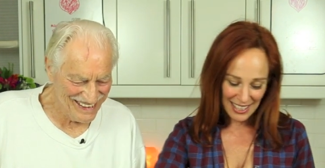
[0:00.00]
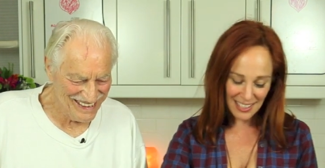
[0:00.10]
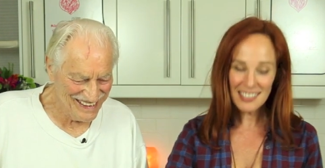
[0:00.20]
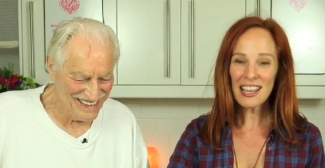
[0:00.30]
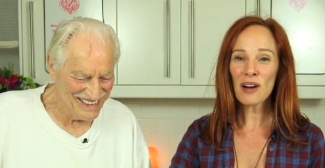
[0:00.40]

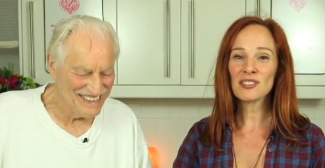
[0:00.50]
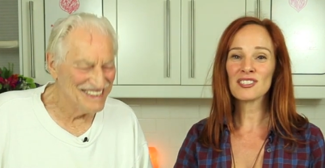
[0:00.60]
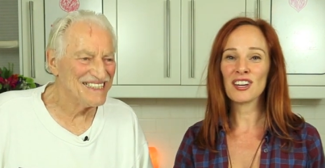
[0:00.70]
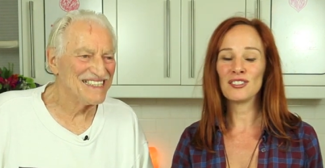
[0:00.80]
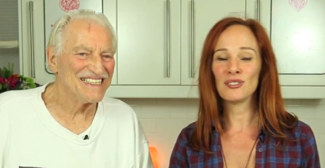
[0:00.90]
Speaker 1: This is how it's
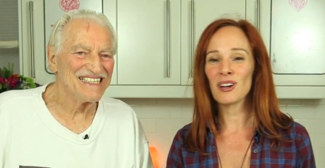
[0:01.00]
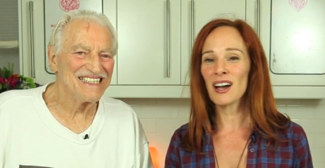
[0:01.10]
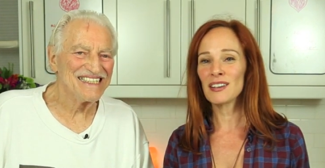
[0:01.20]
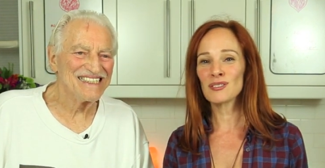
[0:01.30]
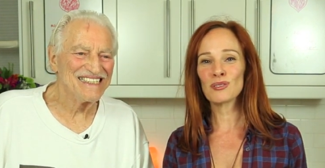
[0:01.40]
done, you
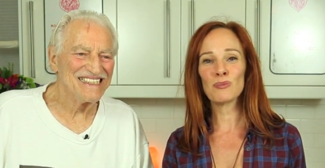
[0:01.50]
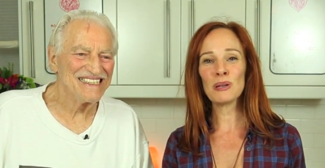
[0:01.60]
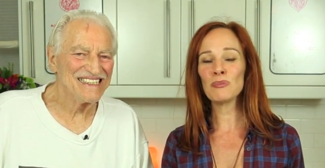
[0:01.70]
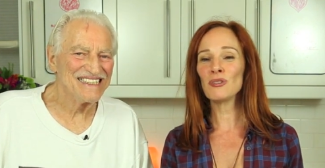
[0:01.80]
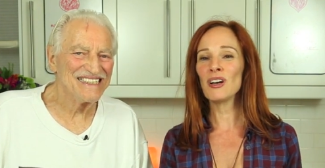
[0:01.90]
guys. Is
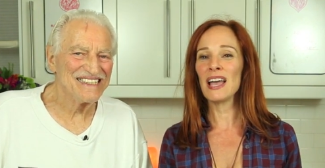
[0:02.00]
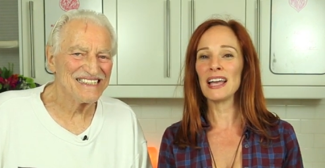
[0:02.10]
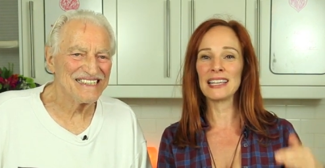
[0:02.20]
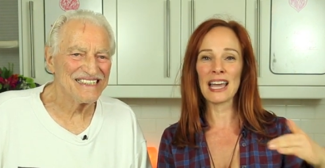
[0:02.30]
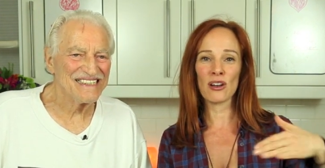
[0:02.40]
people
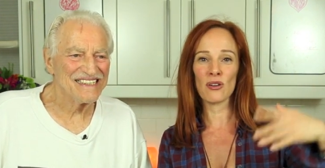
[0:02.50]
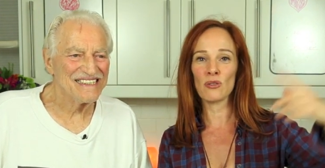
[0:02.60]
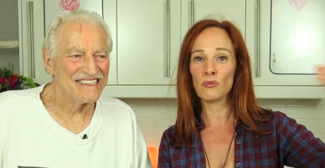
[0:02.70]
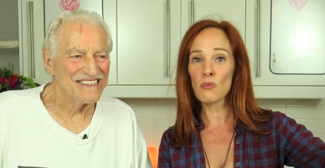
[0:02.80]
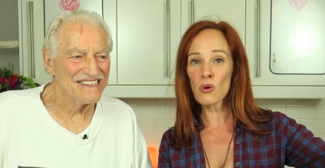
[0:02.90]
get
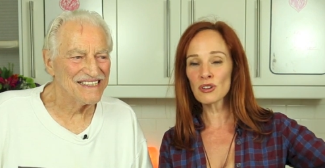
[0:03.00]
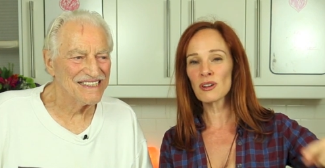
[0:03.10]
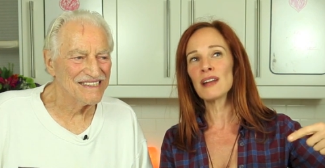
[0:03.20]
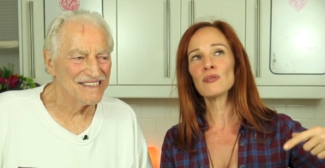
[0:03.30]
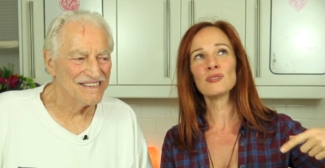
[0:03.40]
more
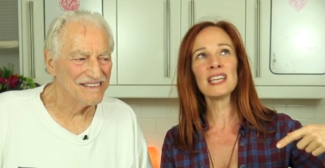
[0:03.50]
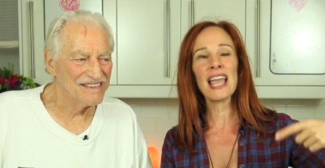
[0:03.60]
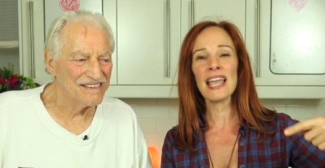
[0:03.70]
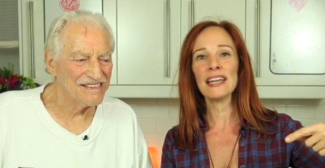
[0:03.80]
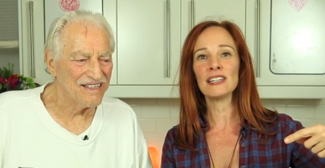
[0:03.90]
I don't say
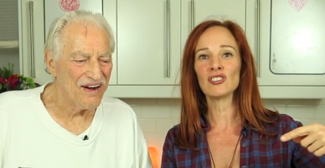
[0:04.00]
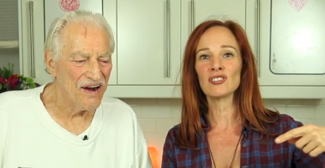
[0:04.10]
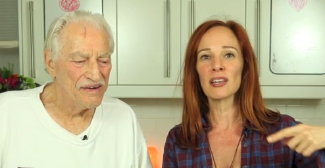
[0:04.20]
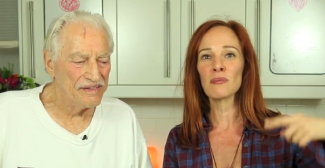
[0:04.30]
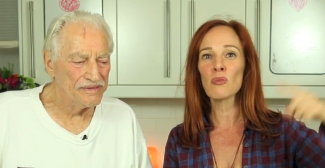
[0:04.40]
age,
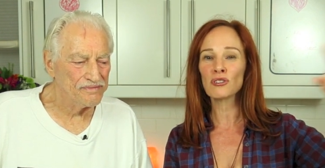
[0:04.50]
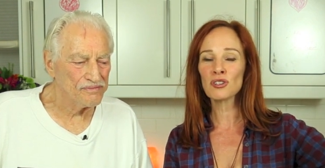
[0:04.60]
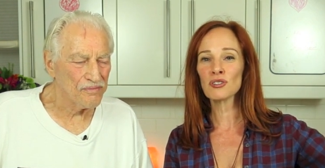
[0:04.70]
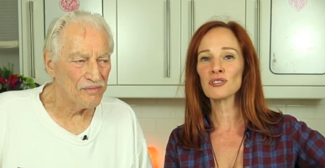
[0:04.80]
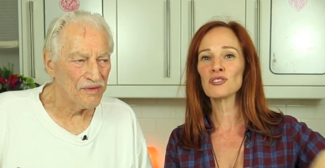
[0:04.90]
it's like more
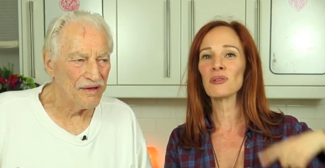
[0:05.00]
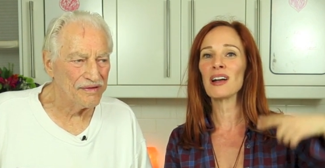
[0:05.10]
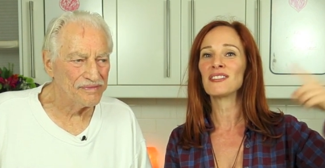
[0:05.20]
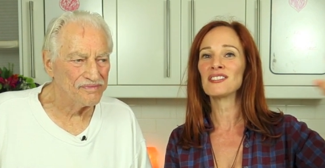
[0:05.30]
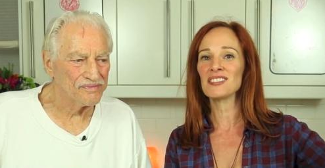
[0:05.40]
turns
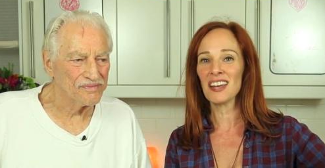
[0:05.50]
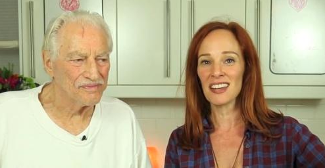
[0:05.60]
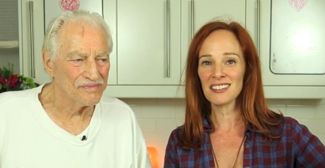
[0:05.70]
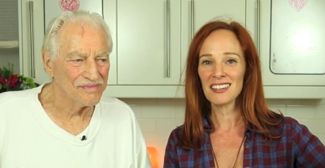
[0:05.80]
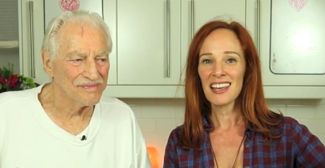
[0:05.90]
around the
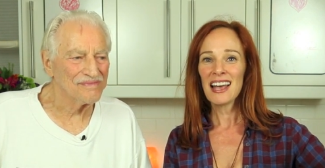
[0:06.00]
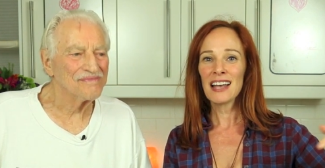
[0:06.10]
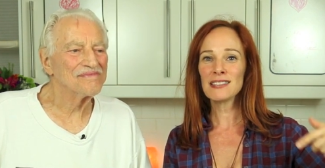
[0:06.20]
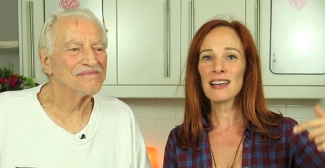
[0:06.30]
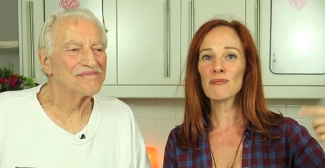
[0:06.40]
sun.
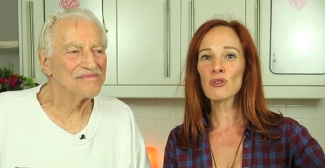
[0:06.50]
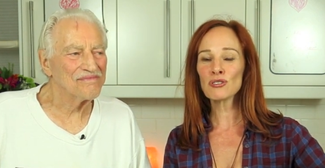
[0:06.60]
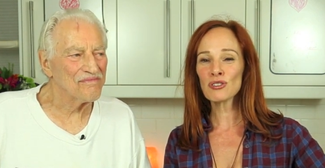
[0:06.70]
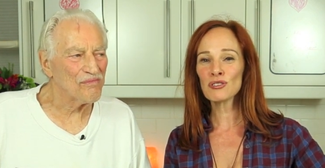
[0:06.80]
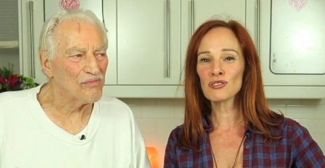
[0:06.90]
As they have more
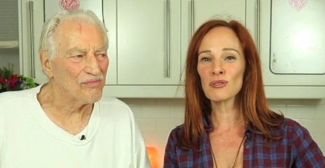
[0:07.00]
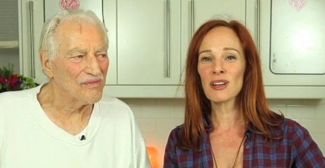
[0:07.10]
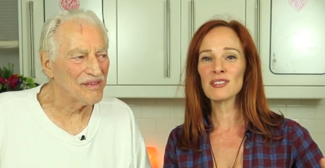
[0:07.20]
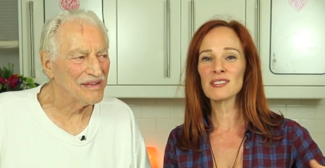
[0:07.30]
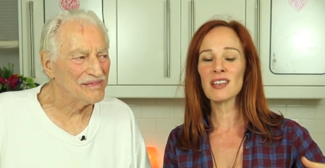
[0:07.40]
turns
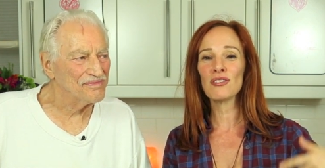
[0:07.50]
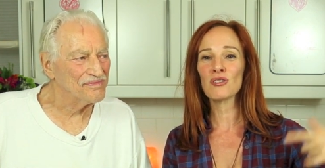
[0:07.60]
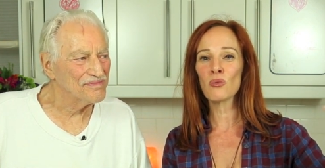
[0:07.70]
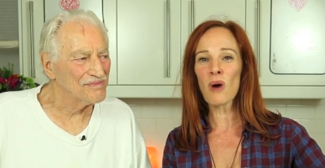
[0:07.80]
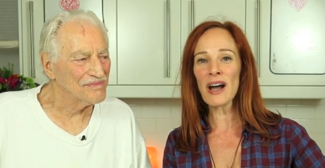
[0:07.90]
around the sun,
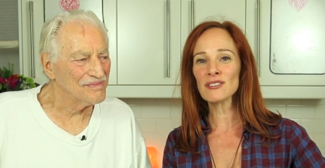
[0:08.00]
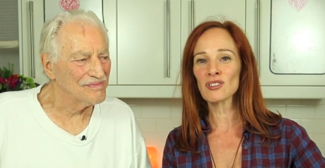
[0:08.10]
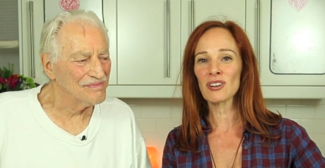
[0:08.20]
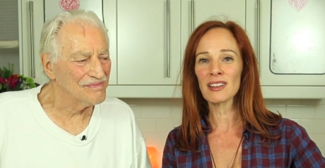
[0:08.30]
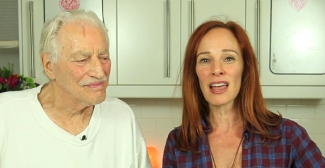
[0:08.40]
they're
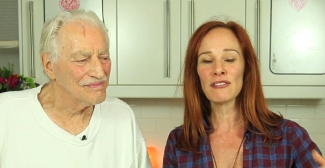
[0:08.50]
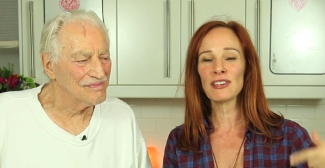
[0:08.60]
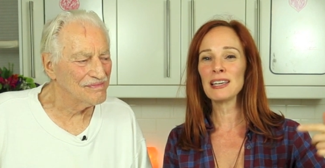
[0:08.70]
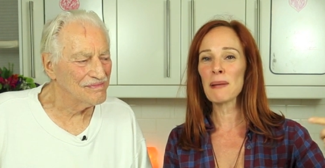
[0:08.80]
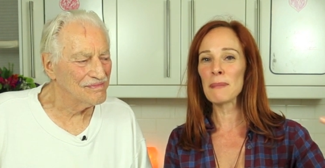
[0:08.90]
wiser and life
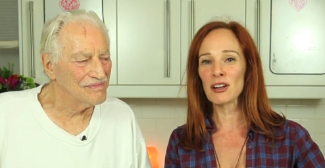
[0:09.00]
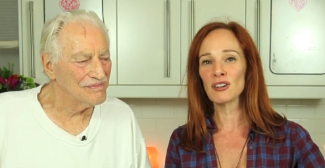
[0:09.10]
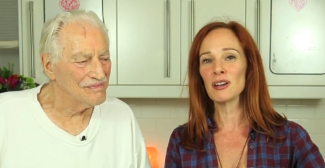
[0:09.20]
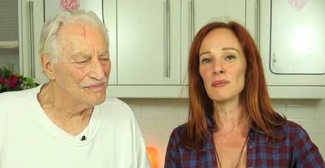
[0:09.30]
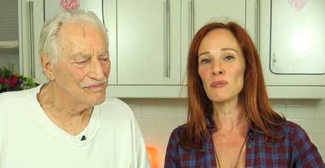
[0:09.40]
can get
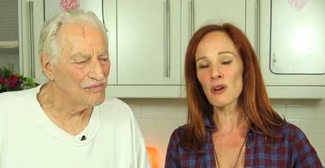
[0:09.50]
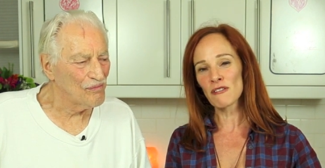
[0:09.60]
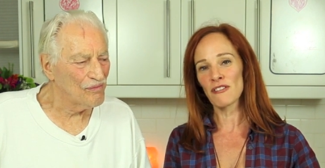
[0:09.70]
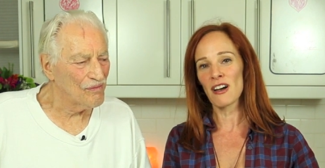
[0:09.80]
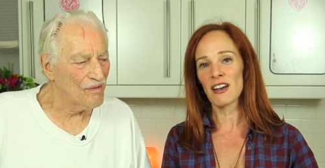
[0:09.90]
better and
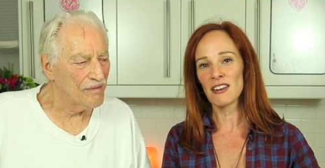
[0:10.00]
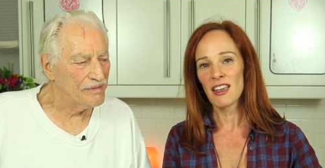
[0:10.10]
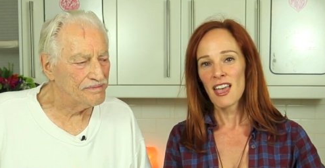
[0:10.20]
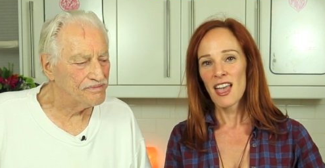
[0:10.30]
more fun.